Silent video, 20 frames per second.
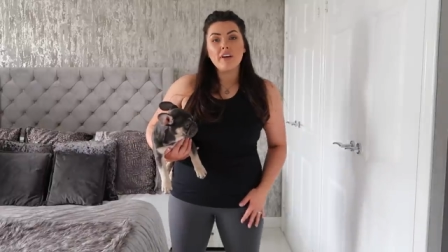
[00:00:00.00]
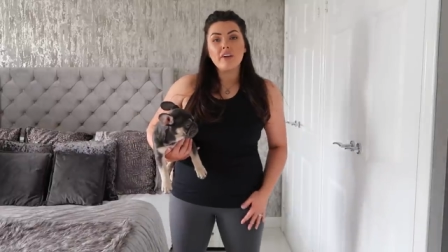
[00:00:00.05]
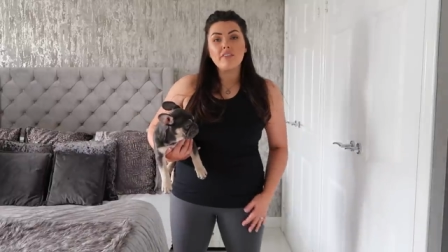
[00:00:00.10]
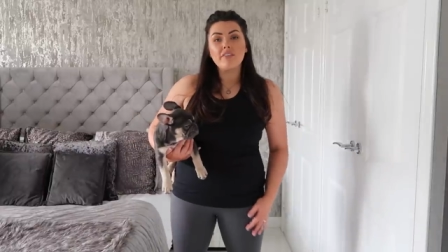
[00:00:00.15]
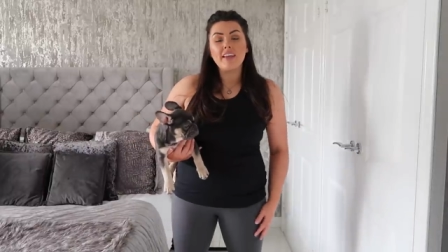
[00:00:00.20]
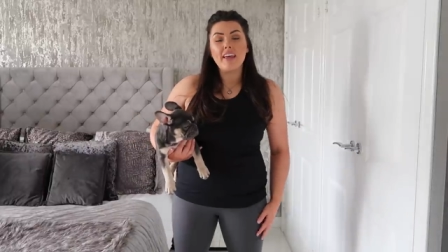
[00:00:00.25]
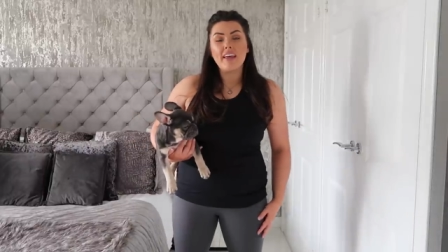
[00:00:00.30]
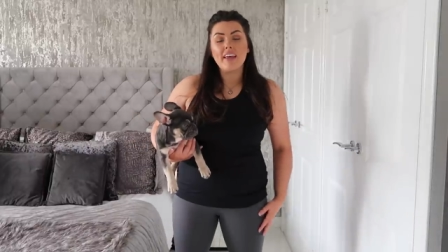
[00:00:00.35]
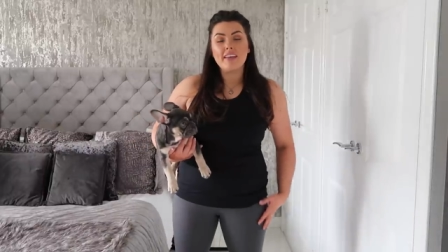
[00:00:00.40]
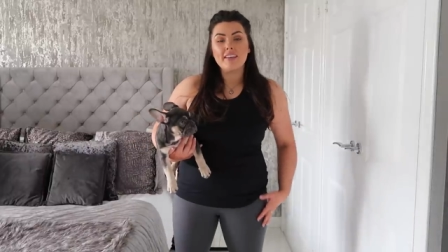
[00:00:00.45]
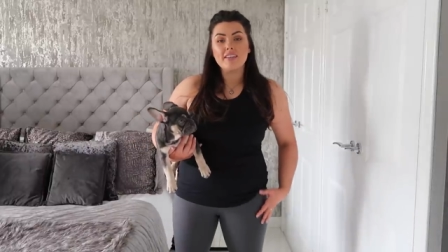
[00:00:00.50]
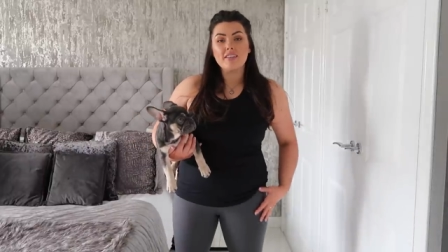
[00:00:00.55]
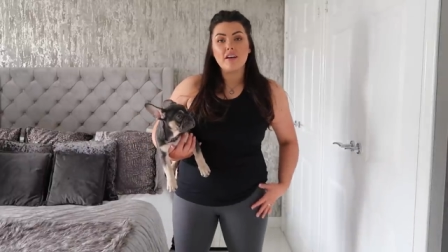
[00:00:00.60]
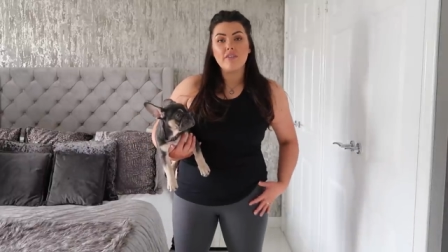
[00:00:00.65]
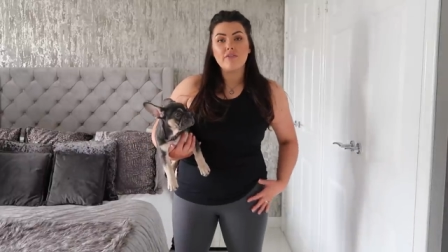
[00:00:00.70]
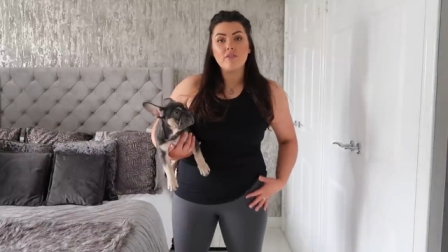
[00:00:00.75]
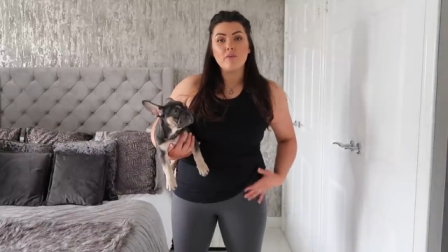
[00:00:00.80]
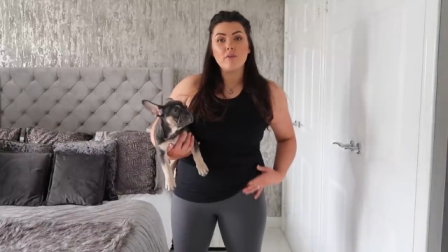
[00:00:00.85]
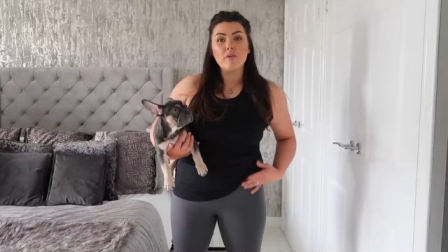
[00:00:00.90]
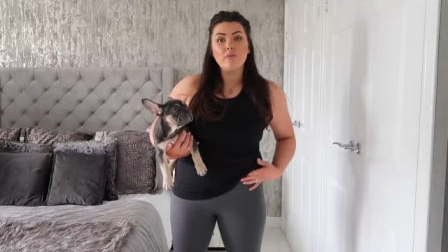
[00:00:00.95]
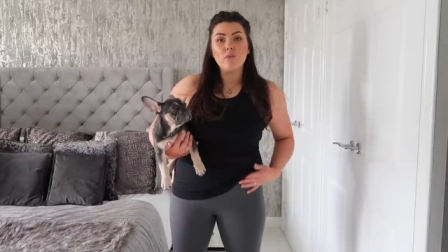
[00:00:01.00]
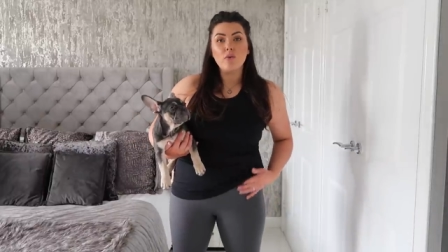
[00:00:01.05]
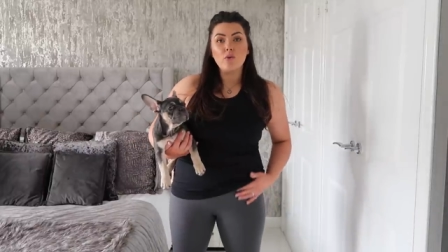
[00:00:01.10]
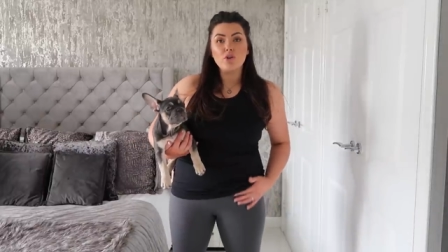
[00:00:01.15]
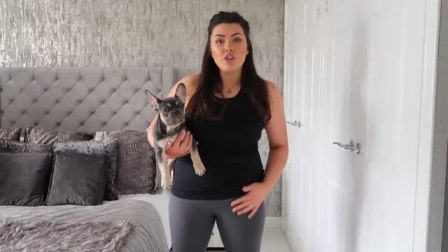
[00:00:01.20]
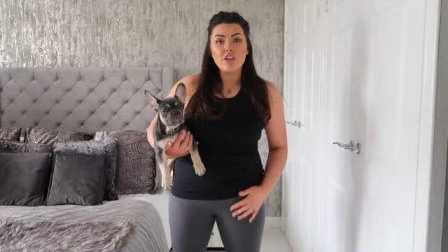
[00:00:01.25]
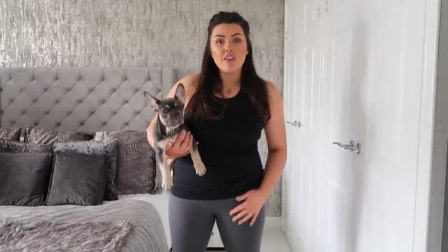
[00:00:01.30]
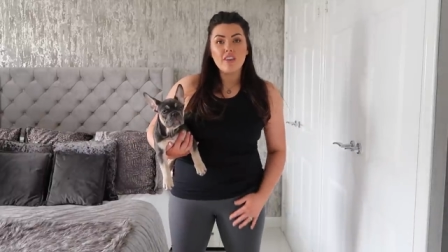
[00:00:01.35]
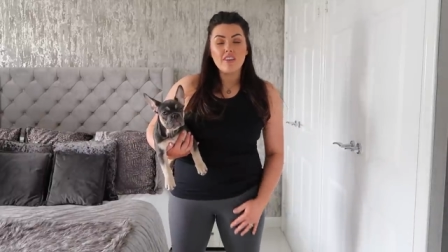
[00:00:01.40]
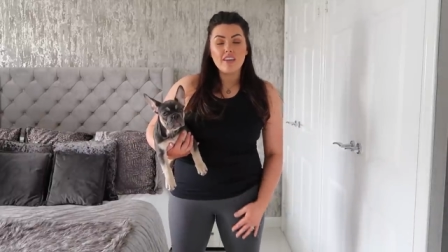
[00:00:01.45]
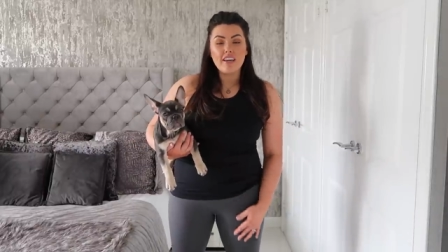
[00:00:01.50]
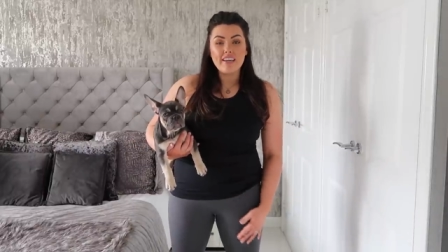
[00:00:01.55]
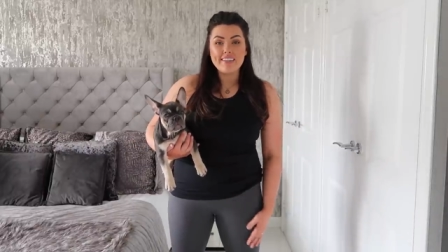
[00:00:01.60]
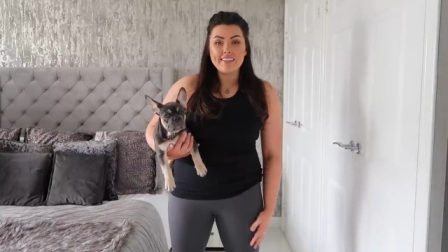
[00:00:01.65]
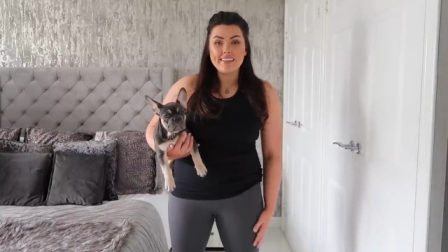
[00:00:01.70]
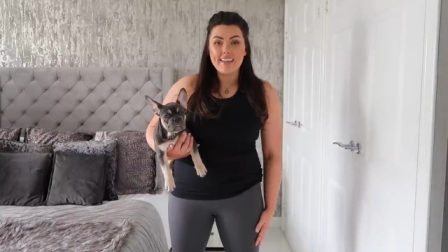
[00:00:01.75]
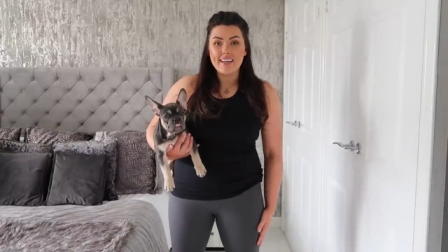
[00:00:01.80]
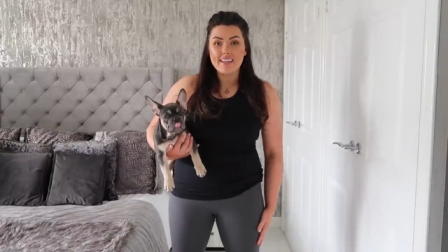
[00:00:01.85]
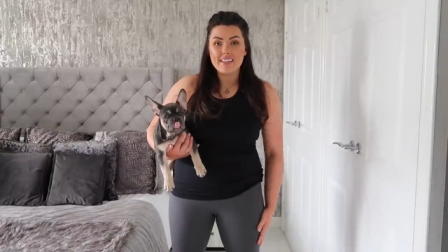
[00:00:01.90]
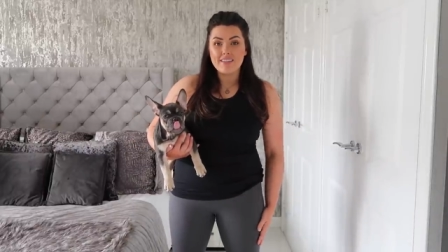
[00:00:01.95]
pair of leggings are from the Motion
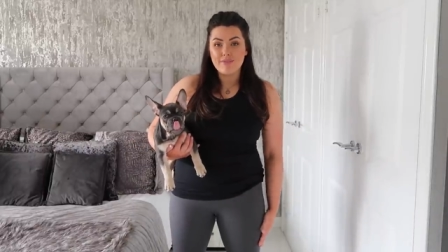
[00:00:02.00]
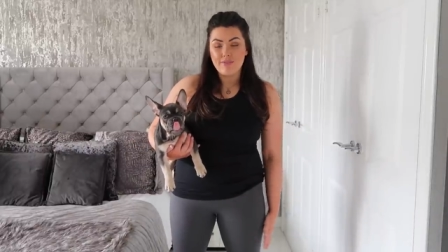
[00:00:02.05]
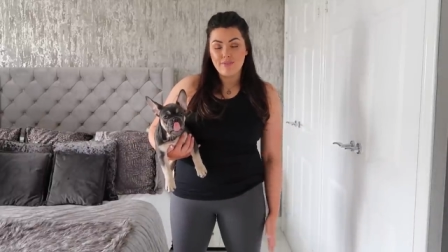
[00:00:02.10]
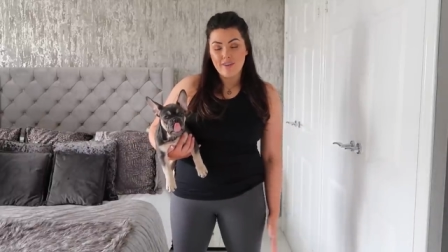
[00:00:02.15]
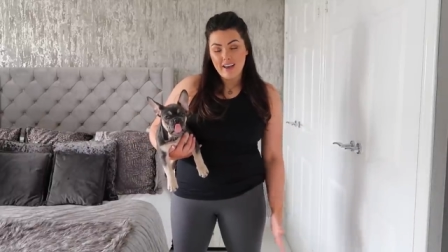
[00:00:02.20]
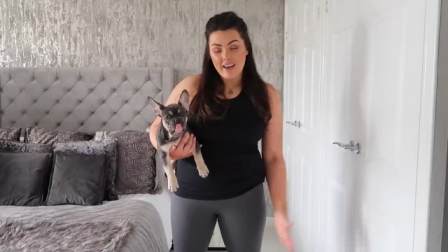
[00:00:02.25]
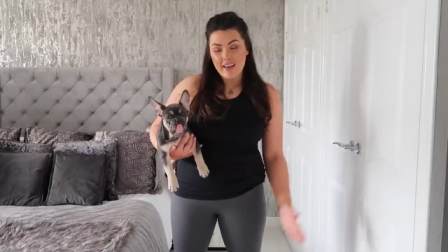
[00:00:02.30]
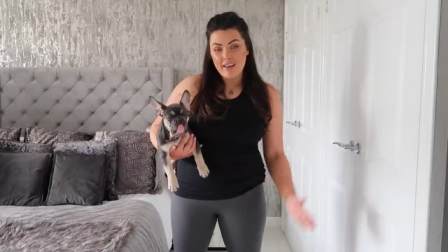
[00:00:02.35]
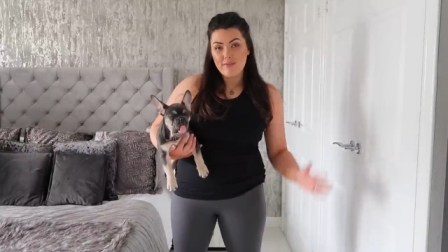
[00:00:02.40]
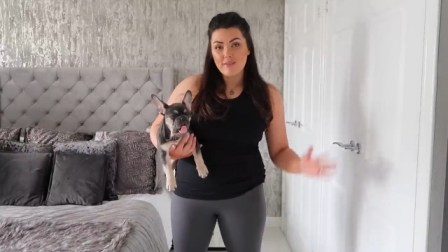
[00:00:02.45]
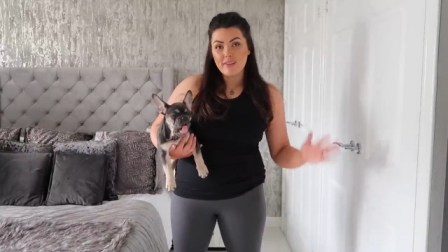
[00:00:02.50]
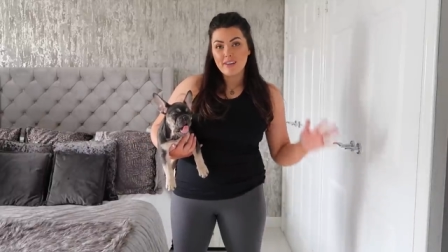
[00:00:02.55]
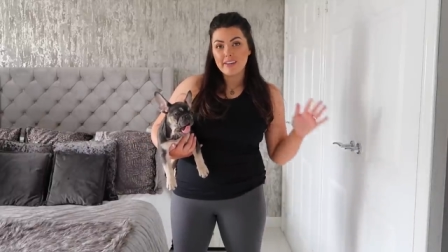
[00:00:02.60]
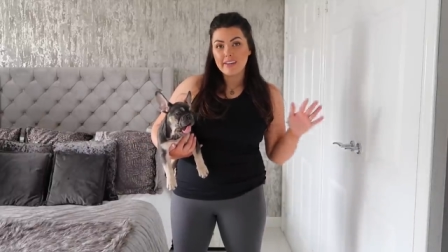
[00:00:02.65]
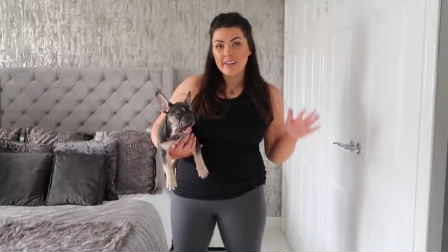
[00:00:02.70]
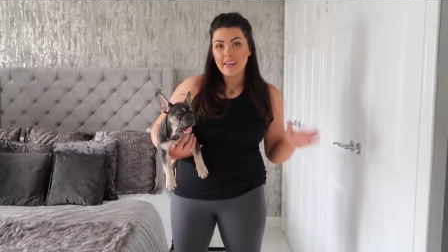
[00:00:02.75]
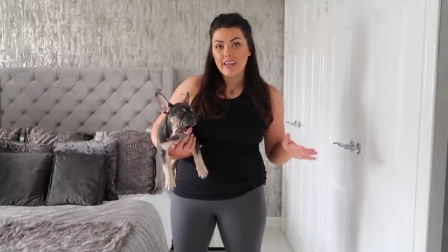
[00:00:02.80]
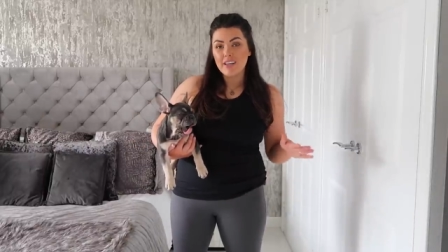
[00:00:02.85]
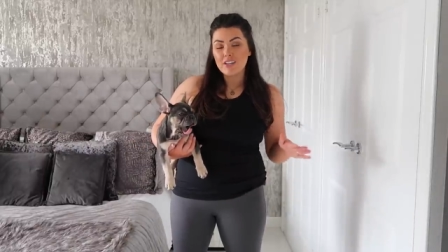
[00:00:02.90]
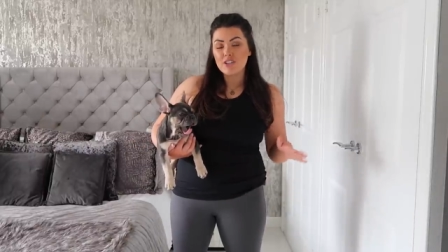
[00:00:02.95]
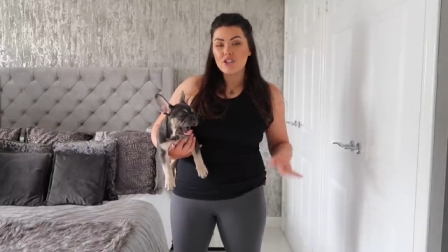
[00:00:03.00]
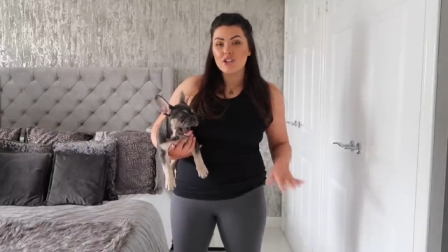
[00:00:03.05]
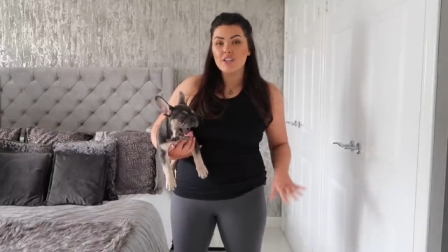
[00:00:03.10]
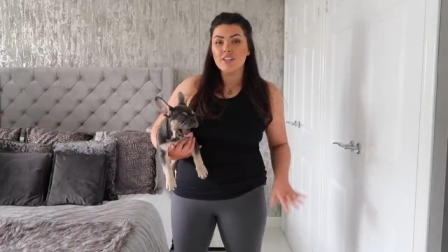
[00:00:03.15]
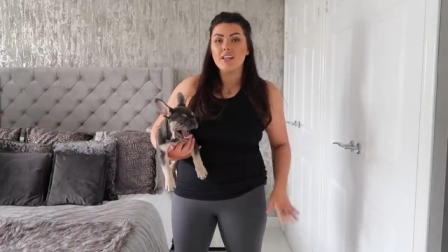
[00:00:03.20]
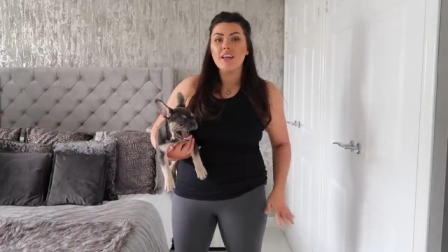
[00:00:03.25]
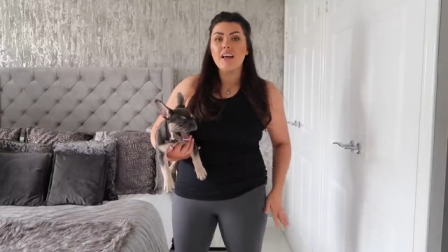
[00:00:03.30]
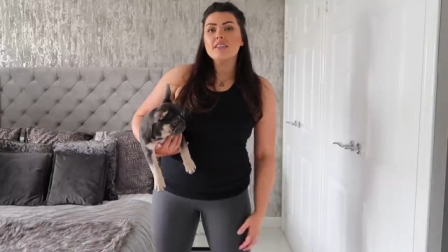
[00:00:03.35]
365 collection.